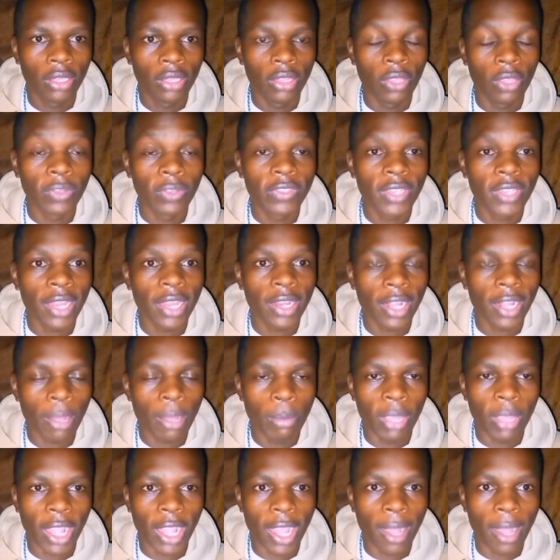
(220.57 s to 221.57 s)
They will start
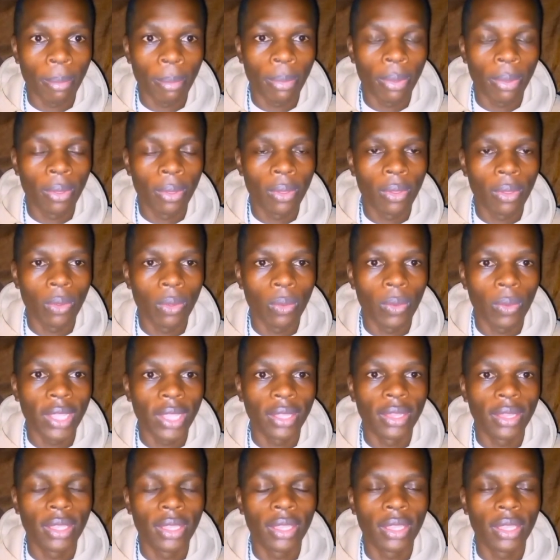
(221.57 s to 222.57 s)
coming up
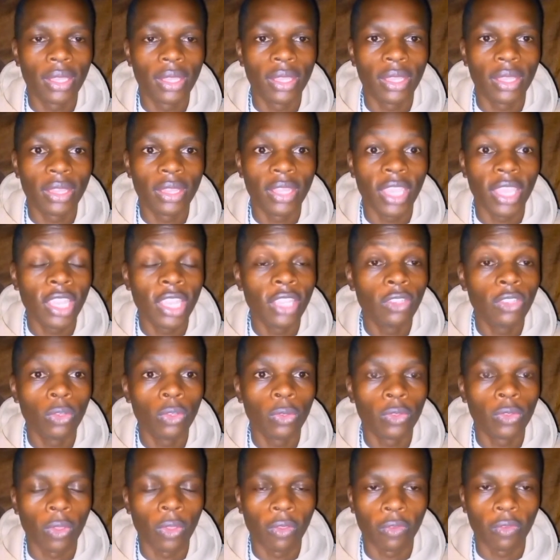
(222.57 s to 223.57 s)
with the
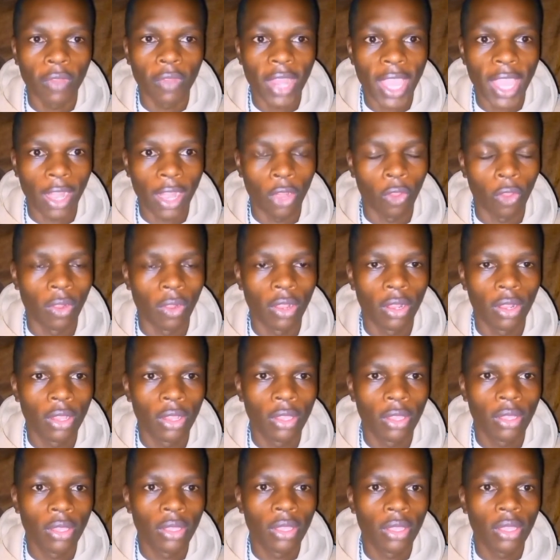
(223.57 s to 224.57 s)
issues of dialogue,
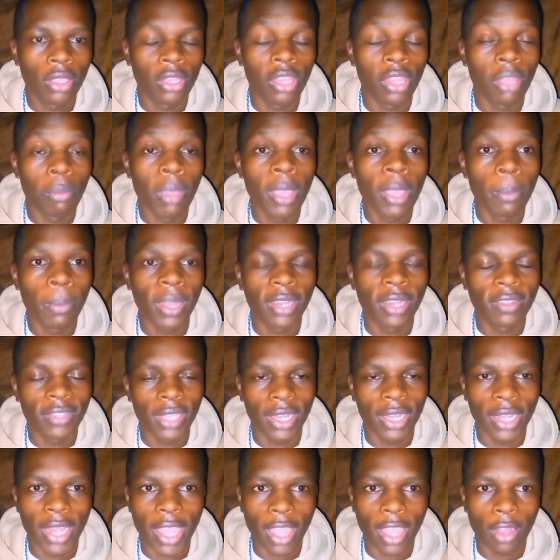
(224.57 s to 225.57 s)
the
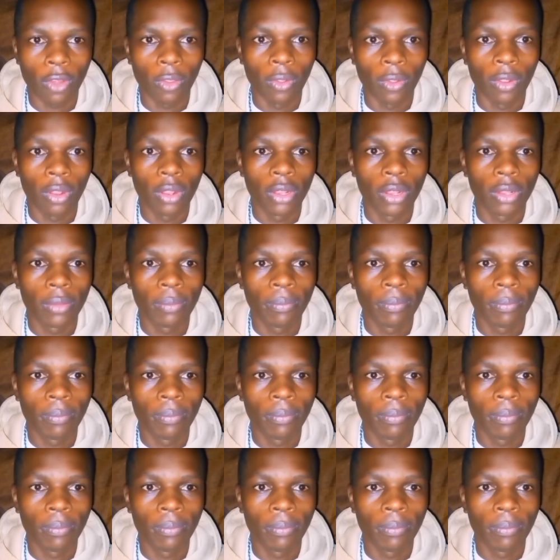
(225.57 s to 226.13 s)
bipartisan dialogue